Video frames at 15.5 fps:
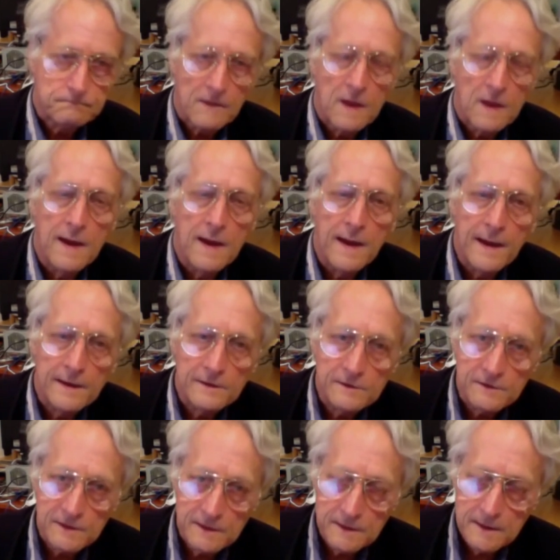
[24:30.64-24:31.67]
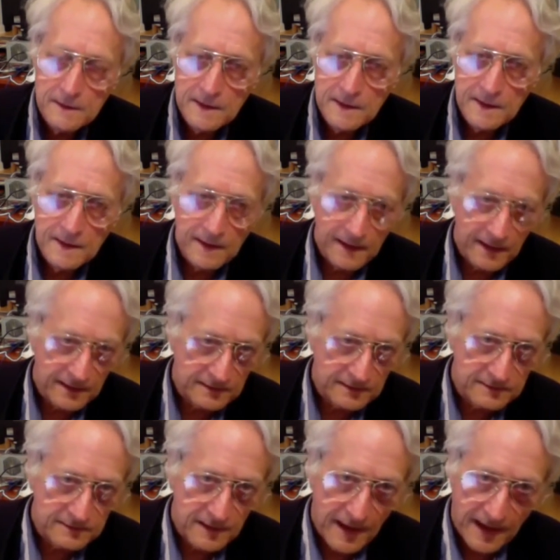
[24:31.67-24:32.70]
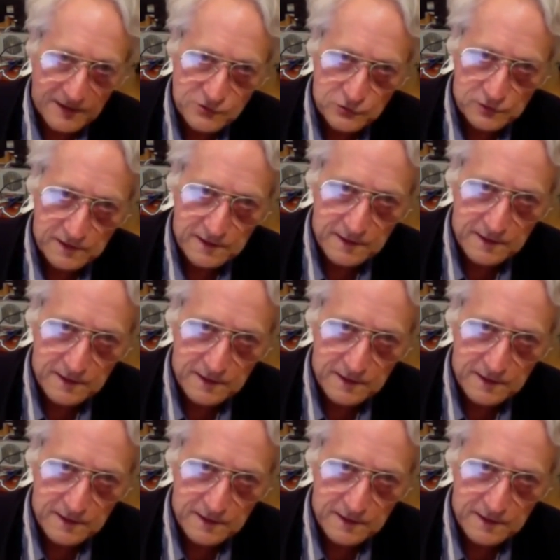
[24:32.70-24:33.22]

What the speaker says: and actually